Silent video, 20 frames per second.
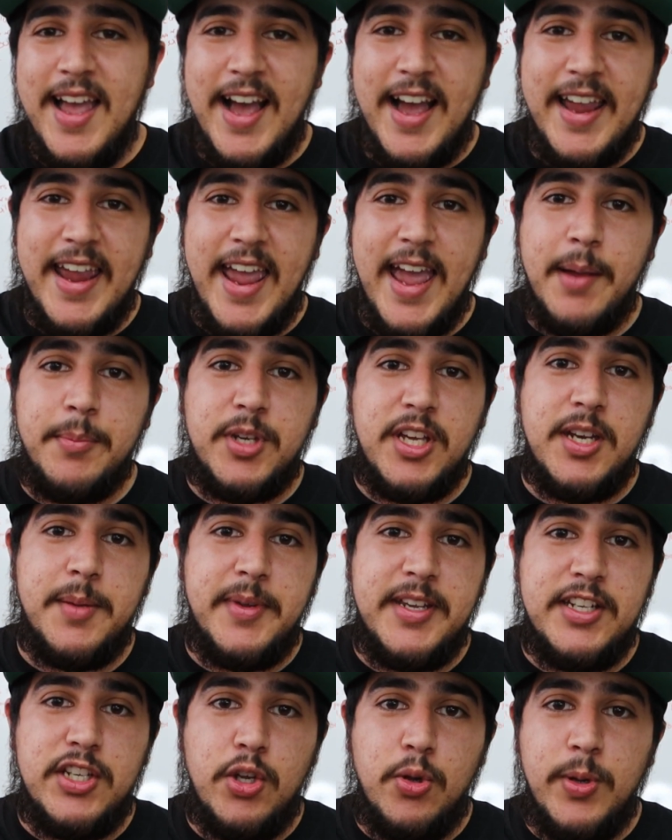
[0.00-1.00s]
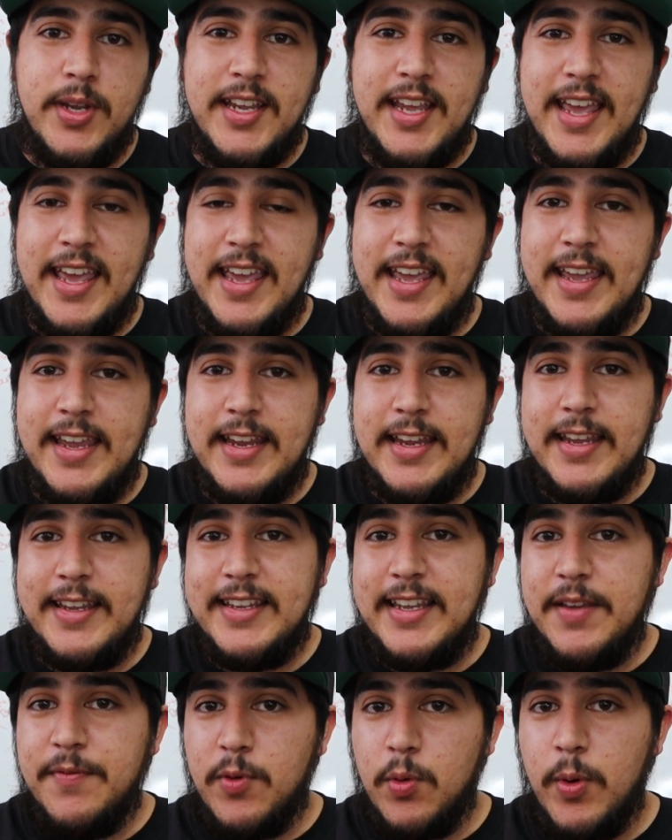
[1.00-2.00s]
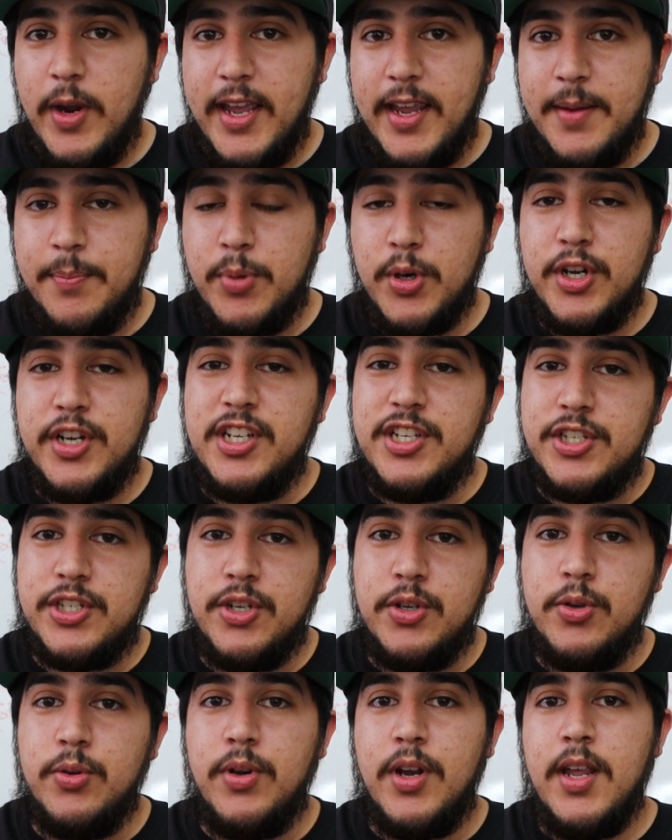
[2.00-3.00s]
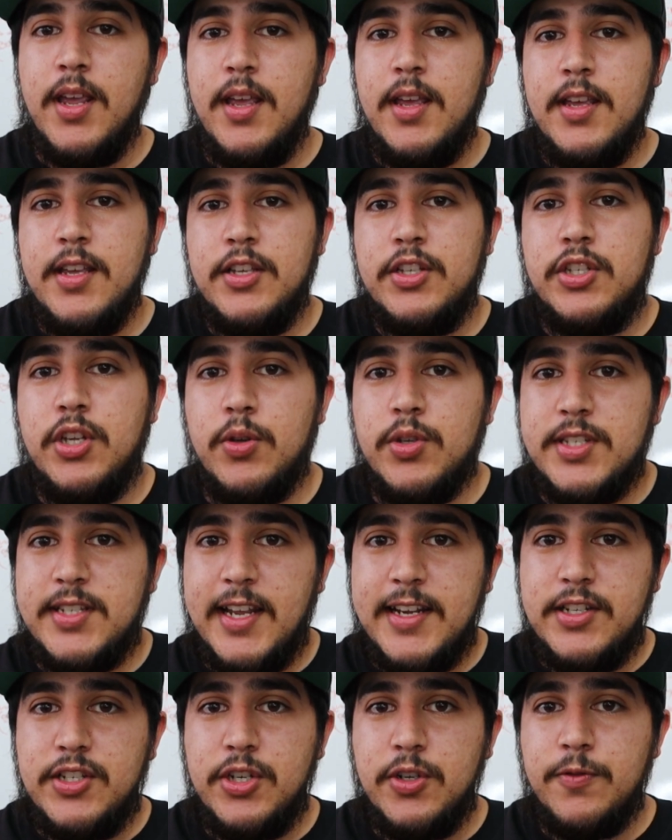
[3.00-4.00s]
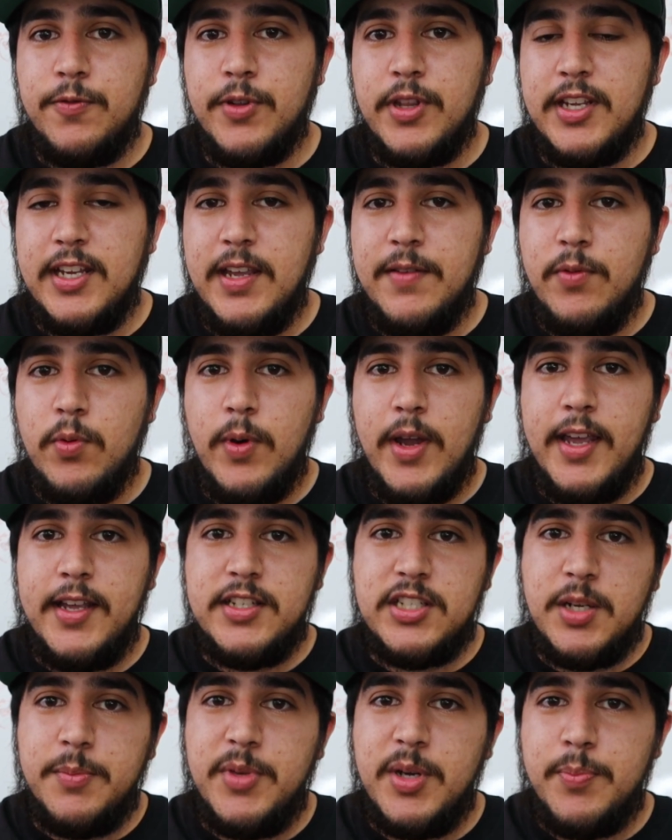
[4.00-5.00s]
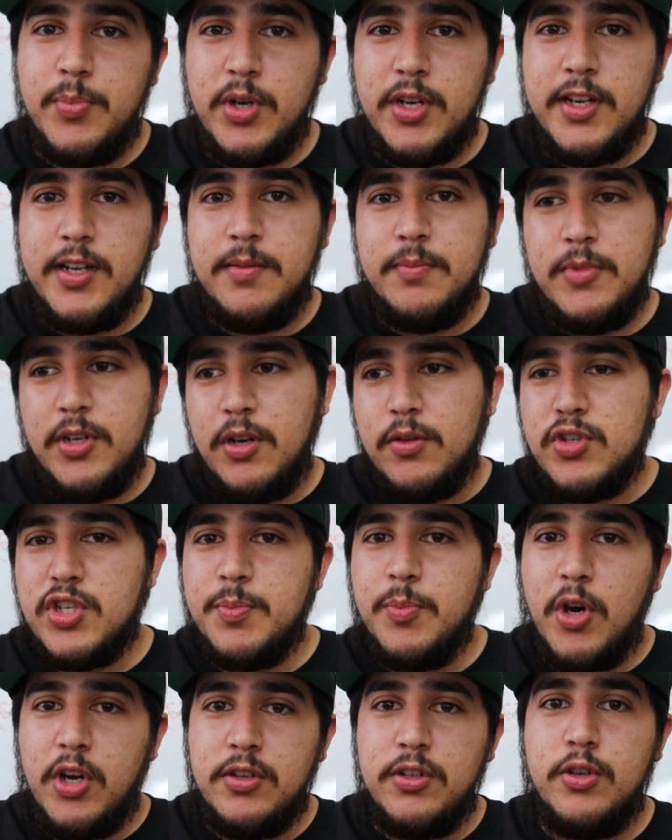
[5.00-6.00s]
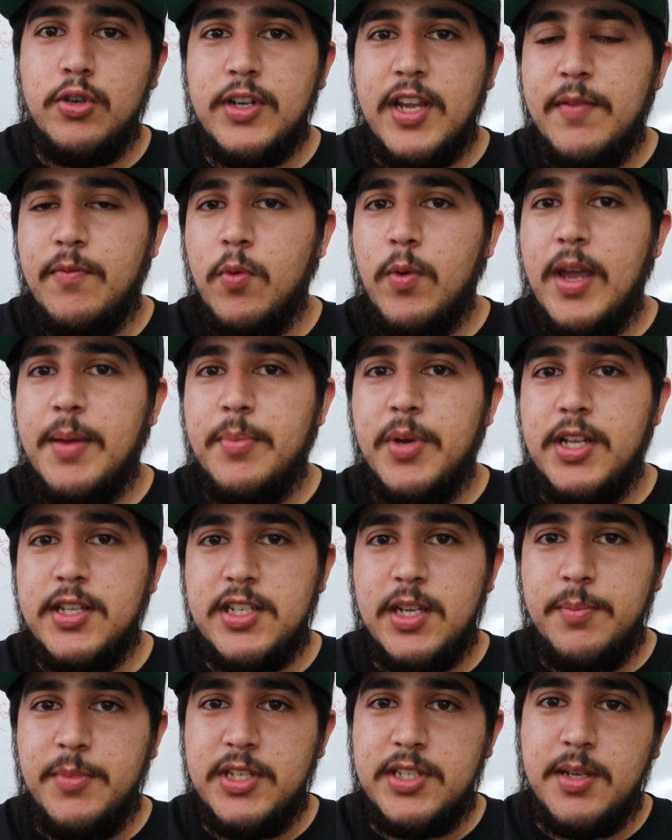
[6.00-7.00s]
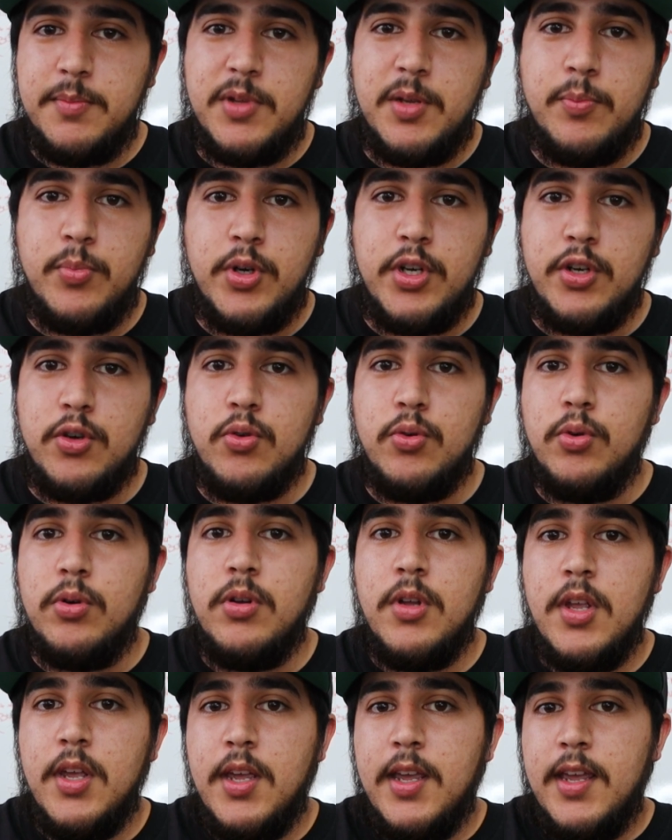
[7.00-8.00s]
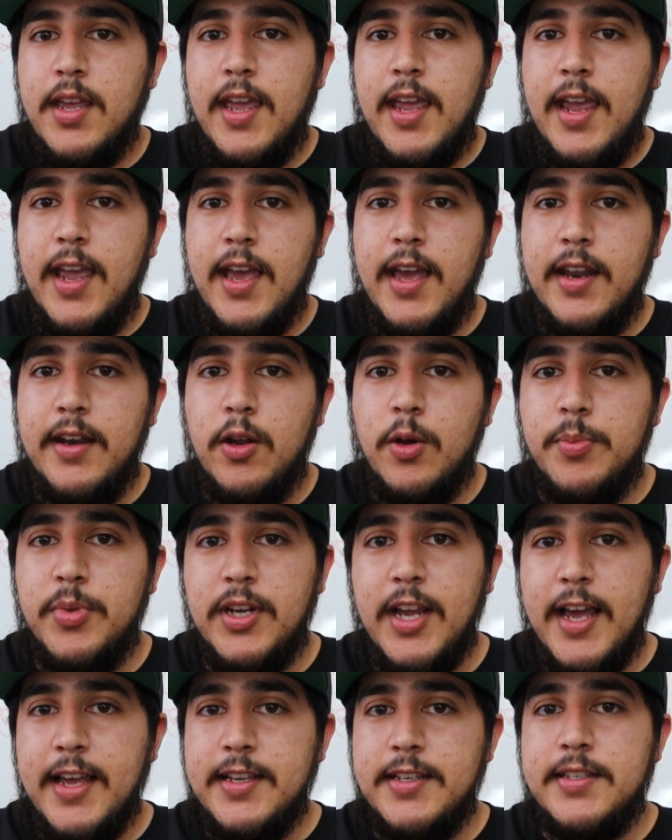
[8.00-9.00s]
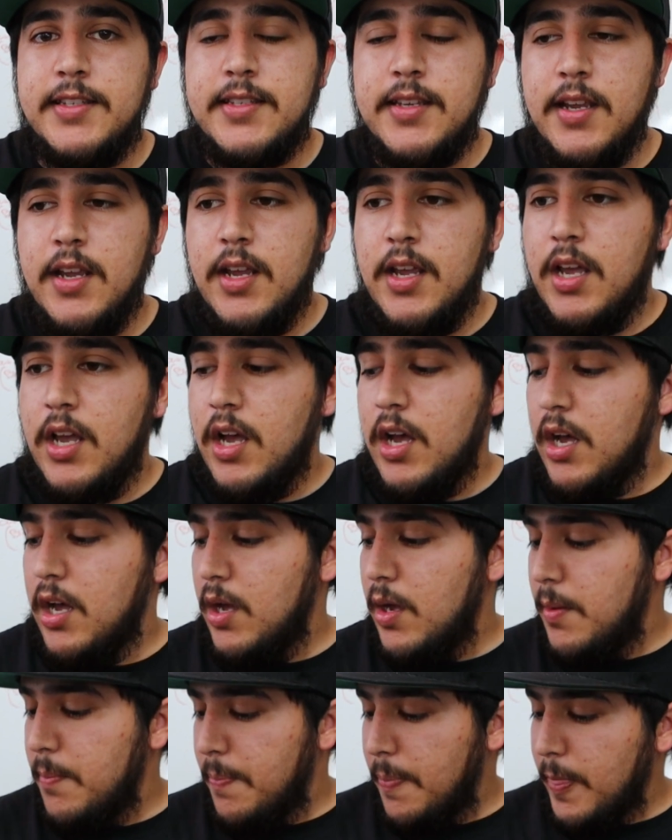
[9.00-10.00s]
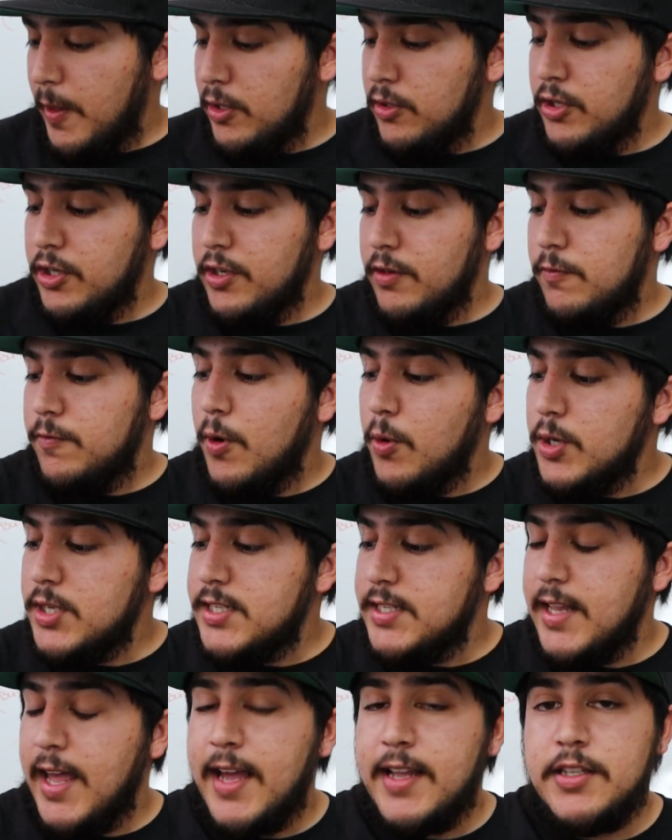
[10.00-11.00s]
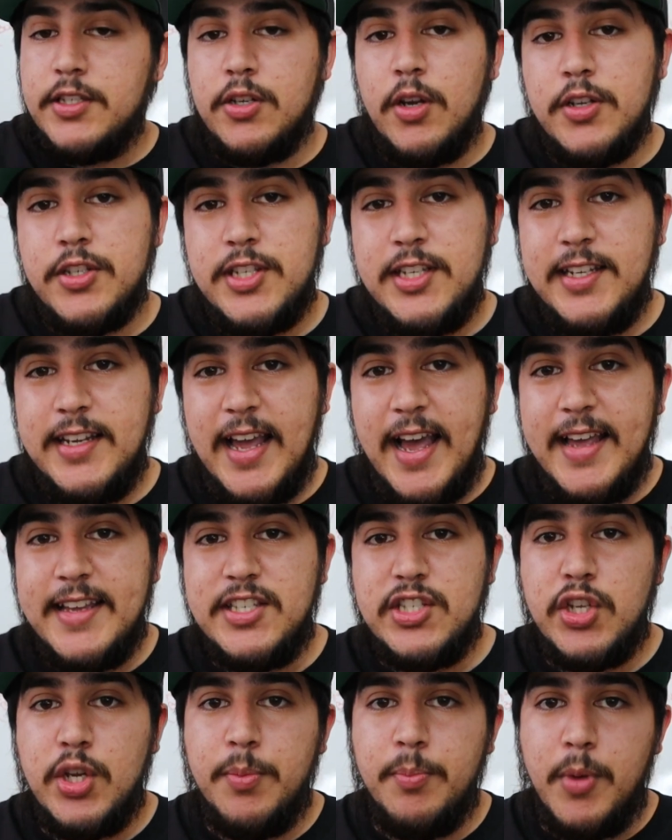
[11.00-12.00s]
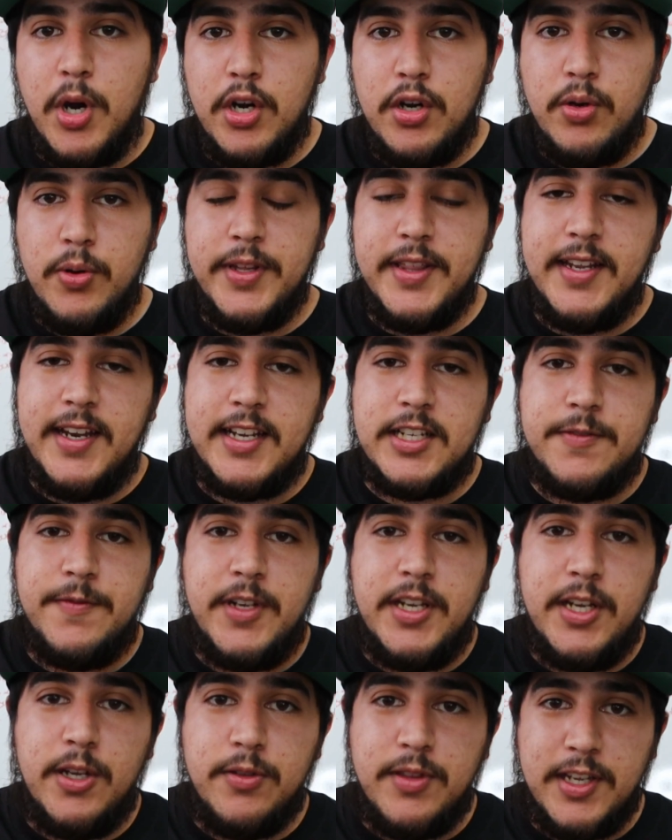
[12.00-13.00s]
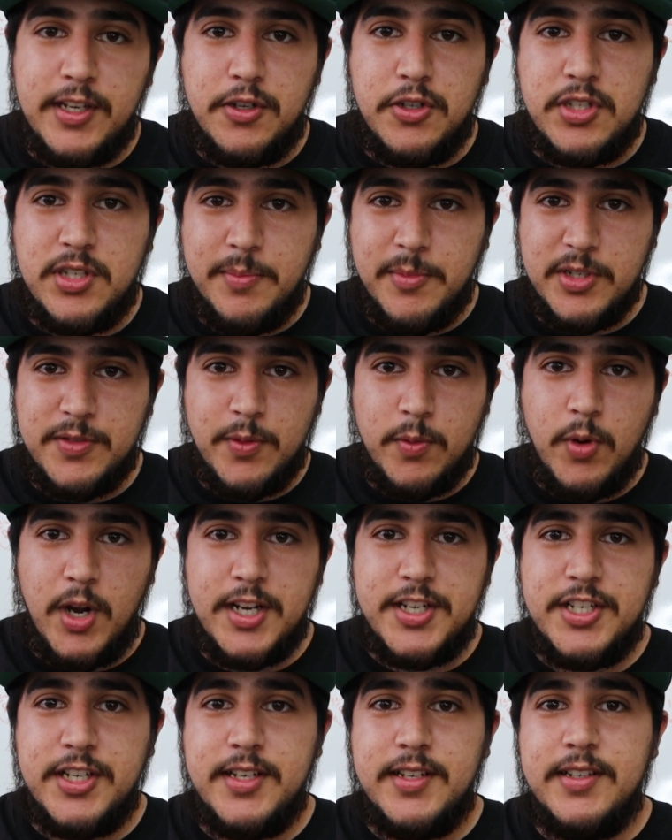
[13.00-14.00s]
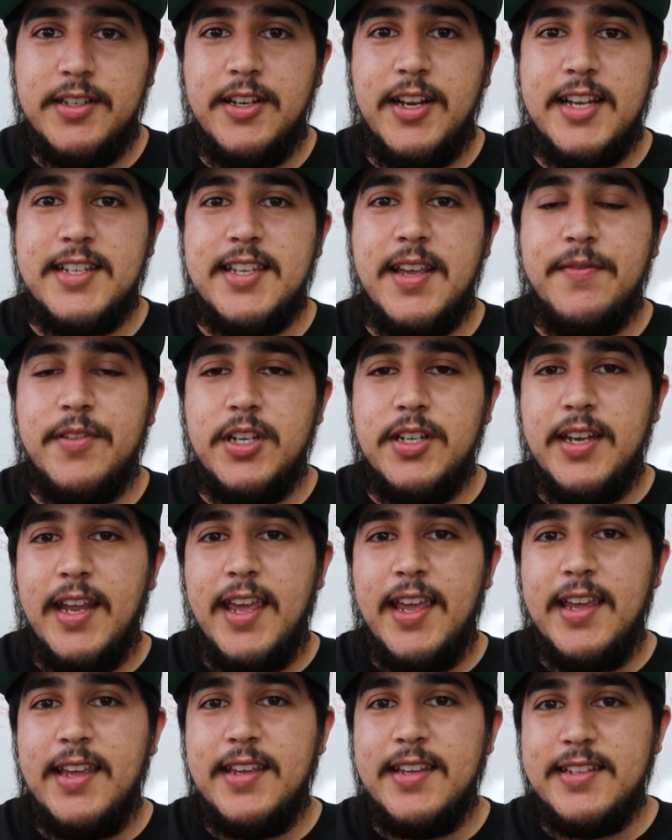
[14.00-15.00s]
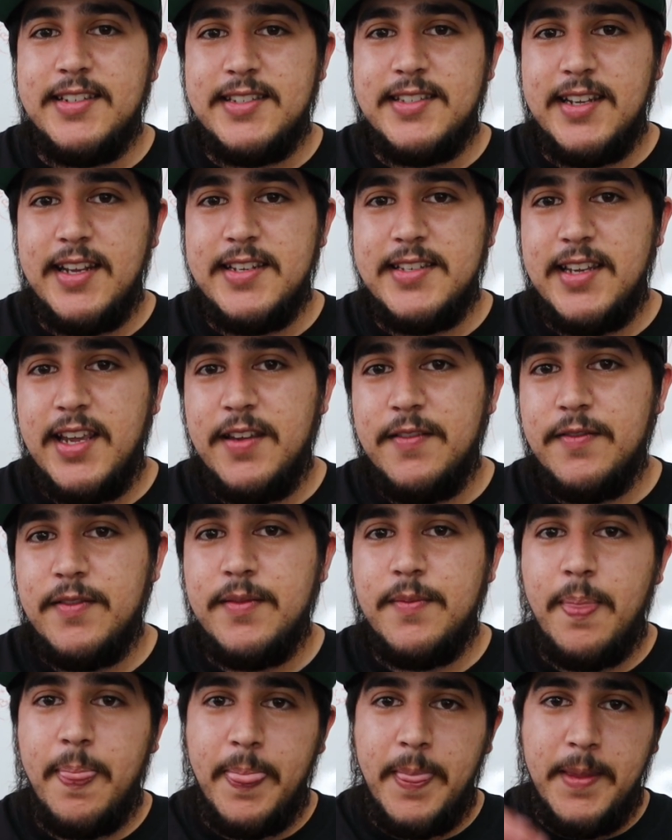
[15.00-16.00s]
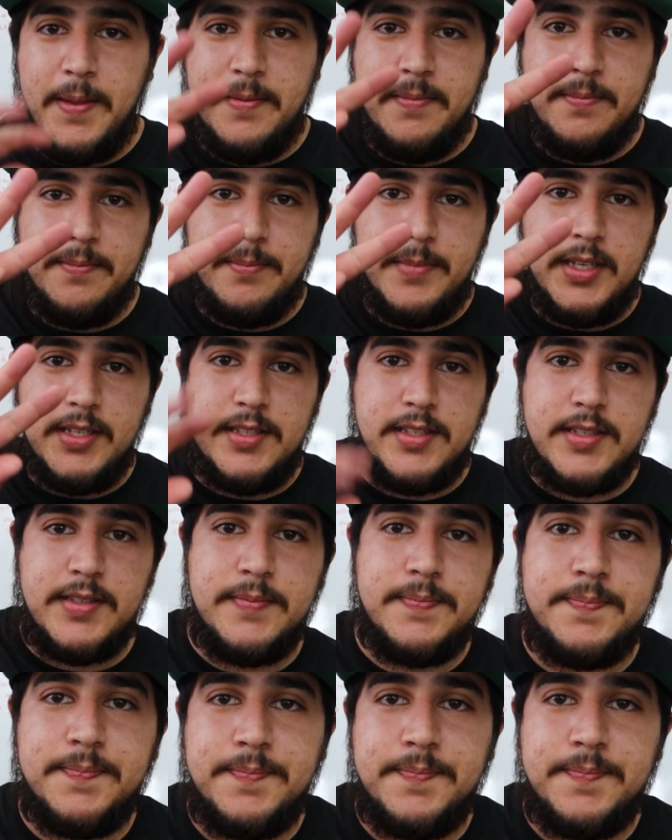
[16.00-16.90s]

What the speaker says: I am going to be doing a giveaway pretty soon, so stay tuned for the giveaway. It's going to be a pretty, you know, small little giveaway, but it's going to be something pretty cool, and hope you guys are looking forward to that. So I'll see you guys tomorrow in the next video. Thank you so much for watching. You guys have a good day and stay safe. Peace.